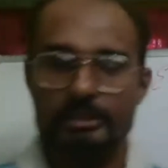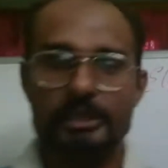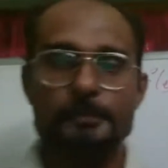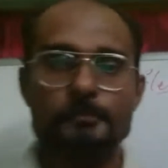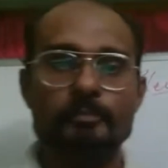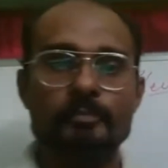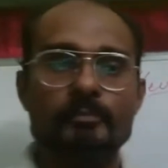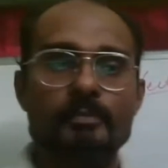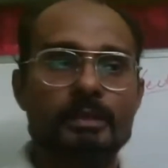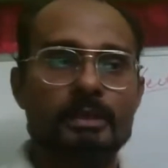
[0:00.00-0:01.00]
Okay,
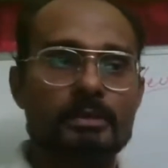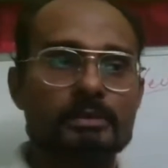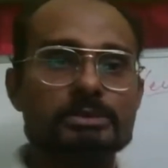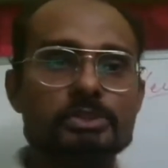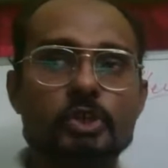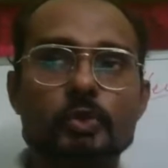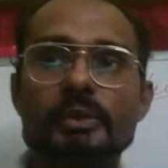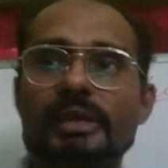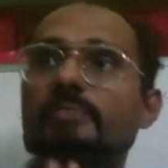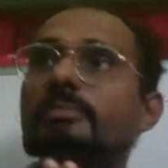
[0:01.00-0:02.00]
so
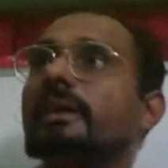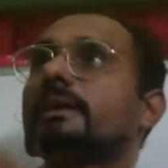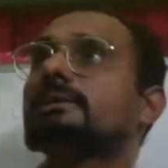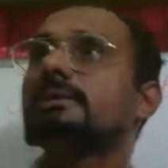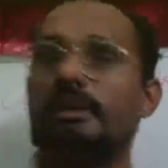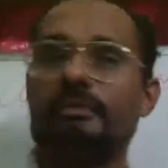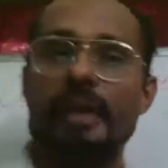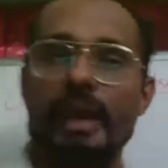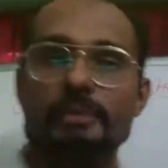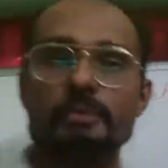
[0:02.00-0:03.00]
we can make a
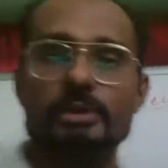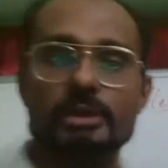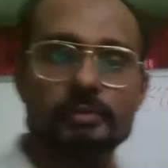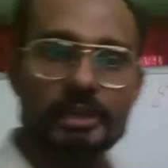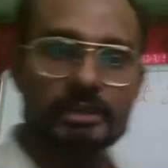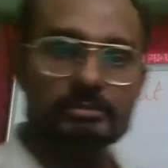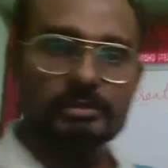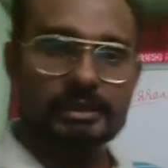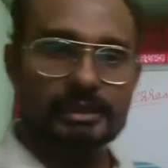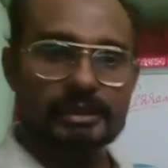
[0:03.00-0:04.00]
fan work, we can
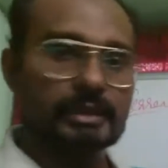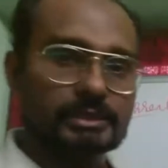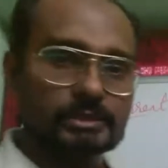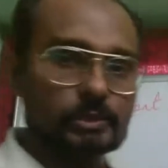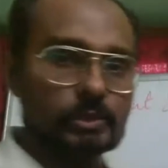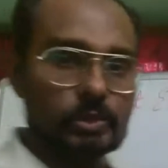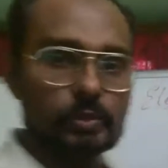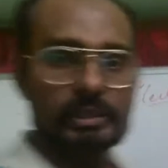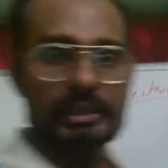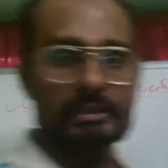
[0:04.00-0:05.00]
make a light
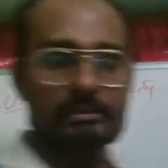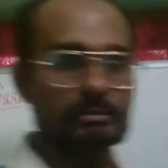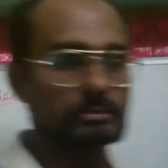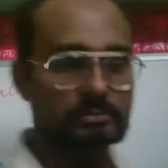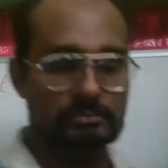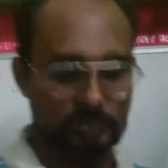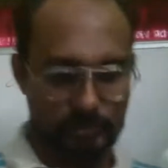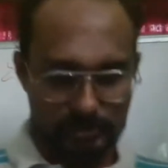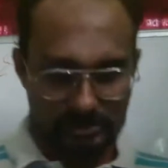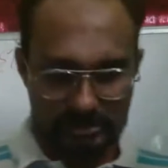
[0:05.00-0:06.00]
glow, we can
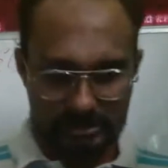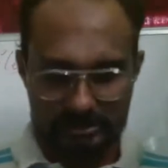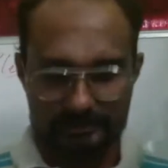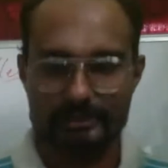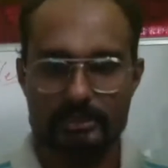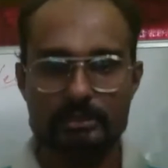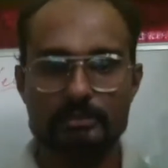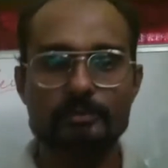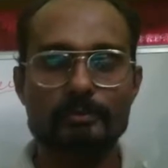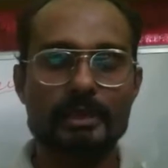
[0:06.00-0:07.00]
use this for
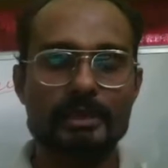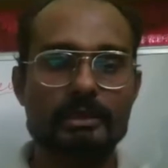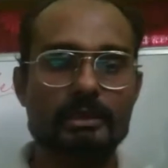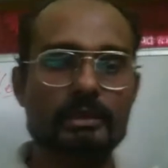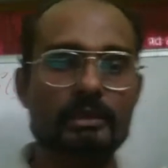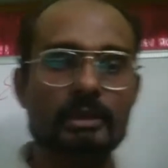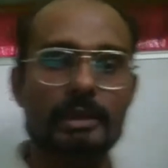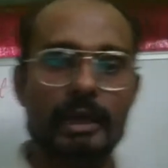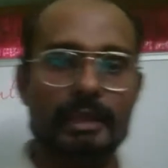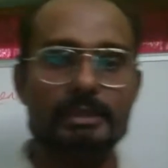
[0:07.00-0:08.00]
making a
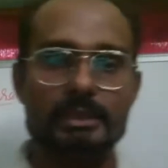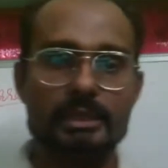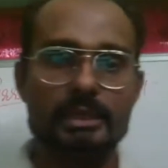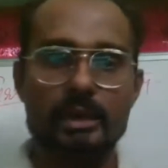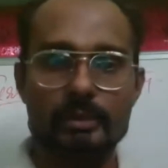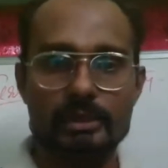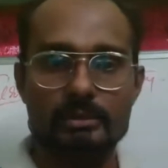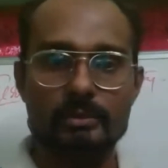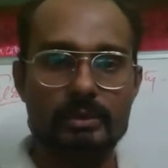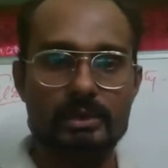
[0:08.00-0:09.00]
electric
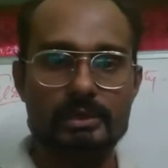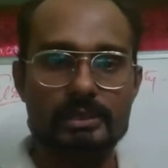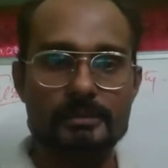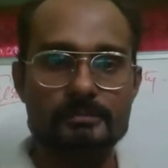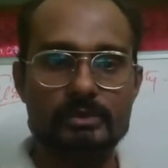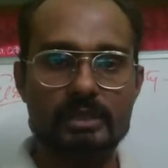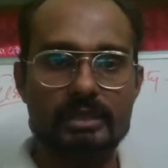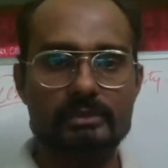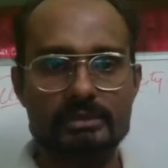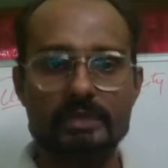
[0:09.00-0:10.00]
oven work.
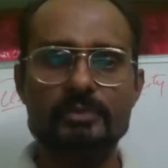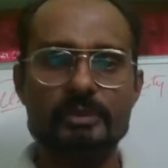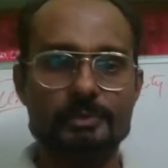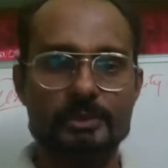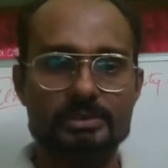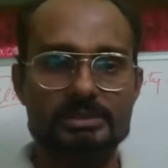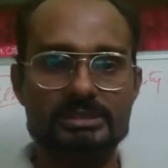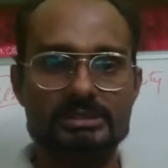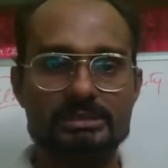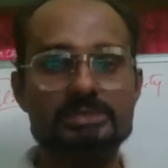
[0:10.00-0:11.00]
Okay, different
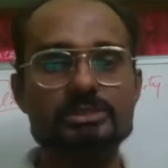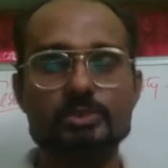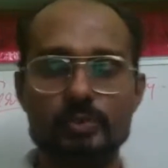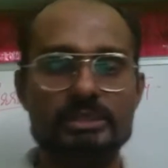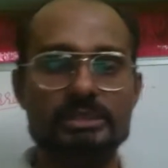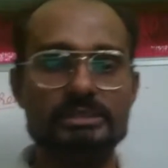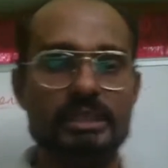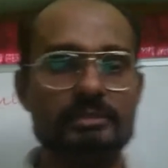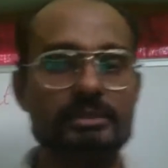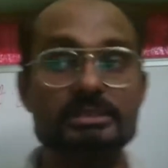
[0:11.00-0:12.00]
purposes. It's a
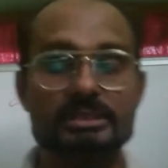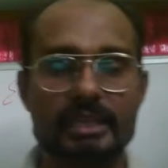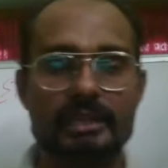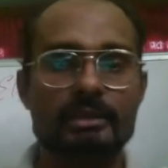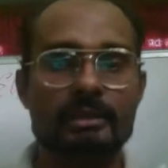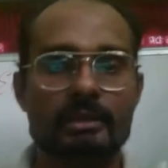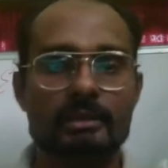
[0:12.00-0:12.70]
versatile.